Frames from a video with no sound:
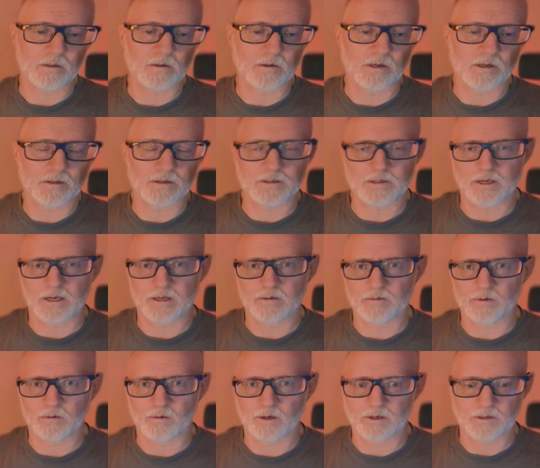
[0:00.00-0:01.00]
can decide if
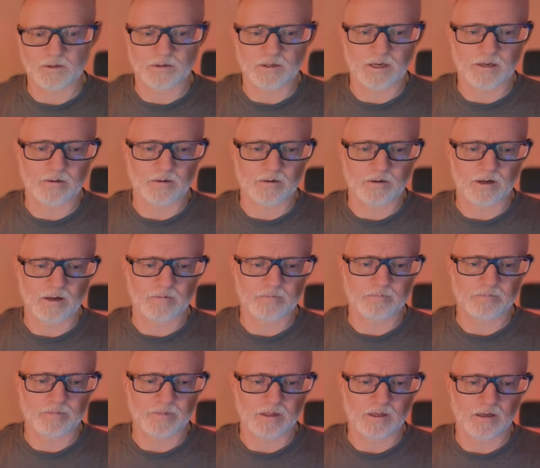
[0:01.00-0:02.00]
you want to do that or not.
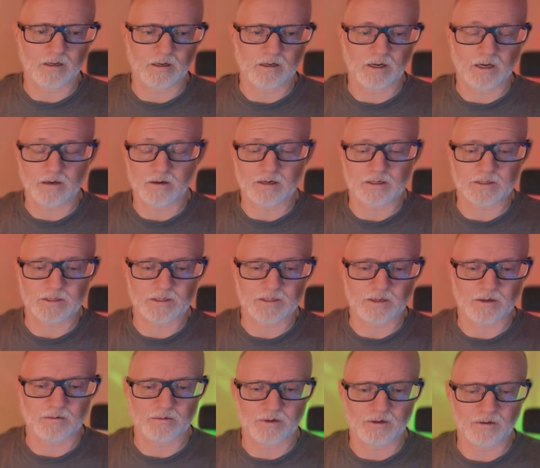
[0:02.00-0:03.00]
Uh, I don't, actually
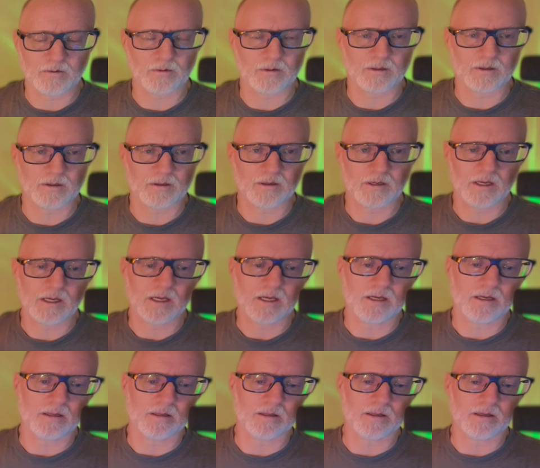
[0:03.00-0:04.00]
don't know the
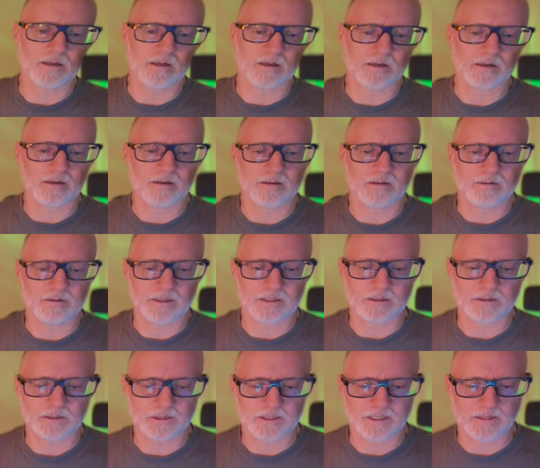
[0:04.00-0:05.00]
the uh,
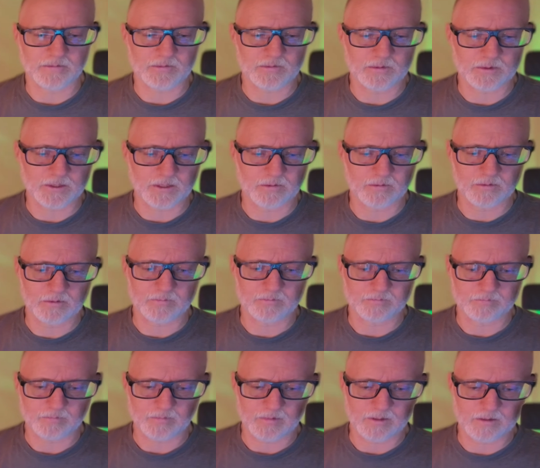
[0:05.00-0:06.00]
English names for some of them.
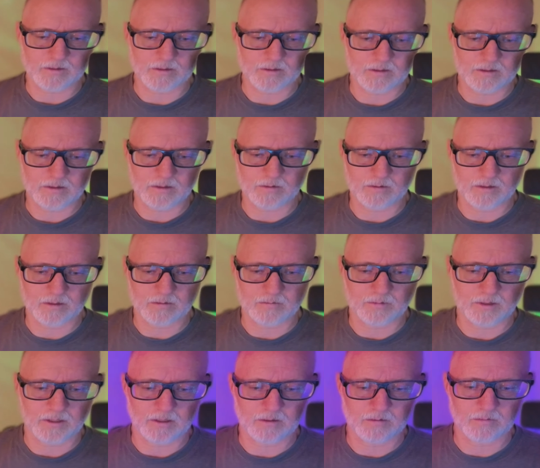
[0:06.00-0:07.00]
This is
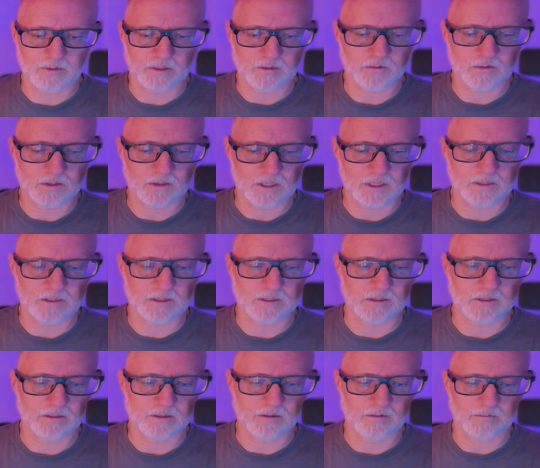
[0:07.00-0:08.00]

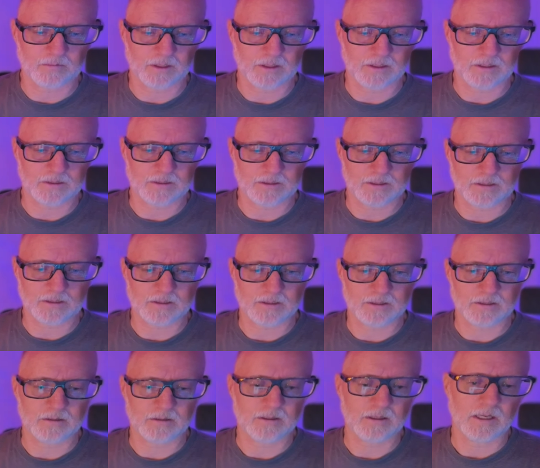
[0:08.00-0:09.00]
Padangusthasana,
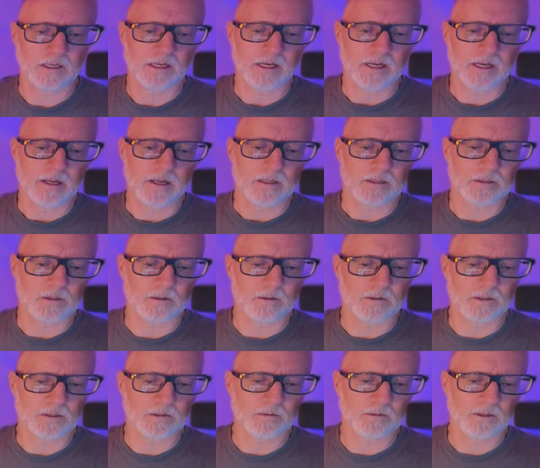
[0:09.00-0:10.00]
Padahastasana. So
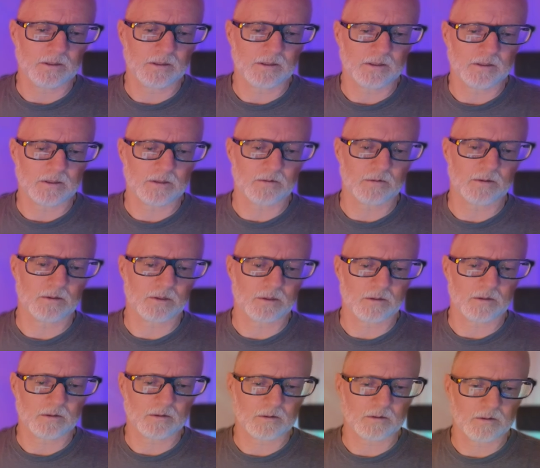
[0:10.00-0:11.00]
this one, this one is
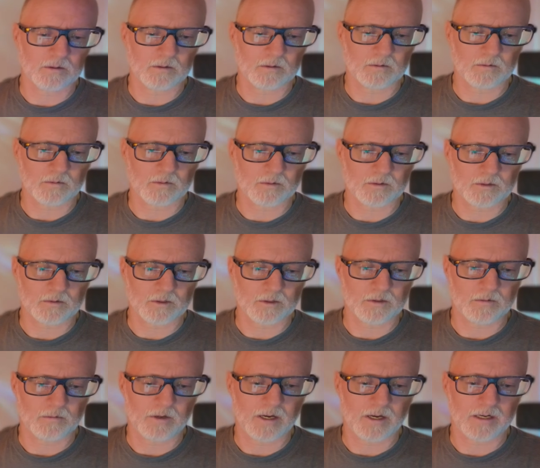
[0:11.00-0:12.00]
to you know stretch
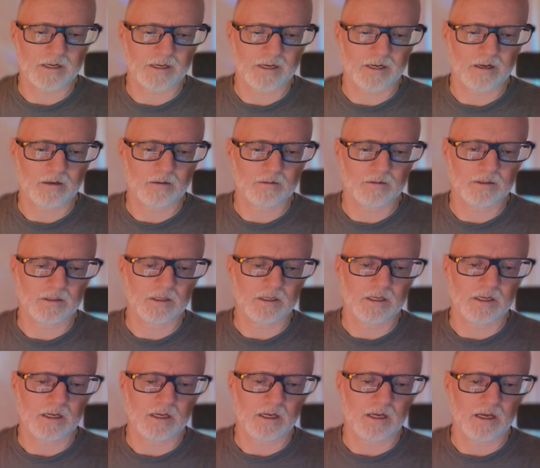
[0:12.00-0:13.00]
your back out,
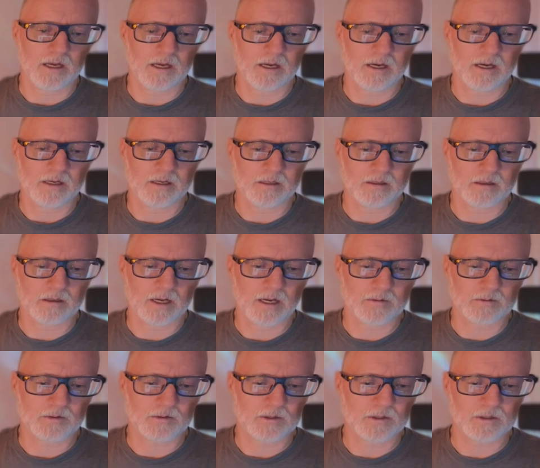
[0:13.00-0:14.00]
and
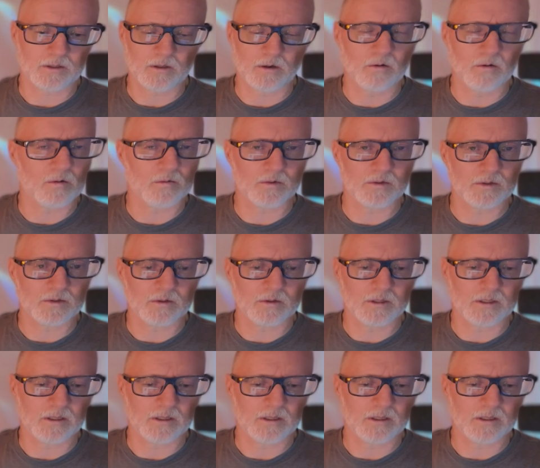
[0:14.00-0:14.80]
hamstrings don't overdo it.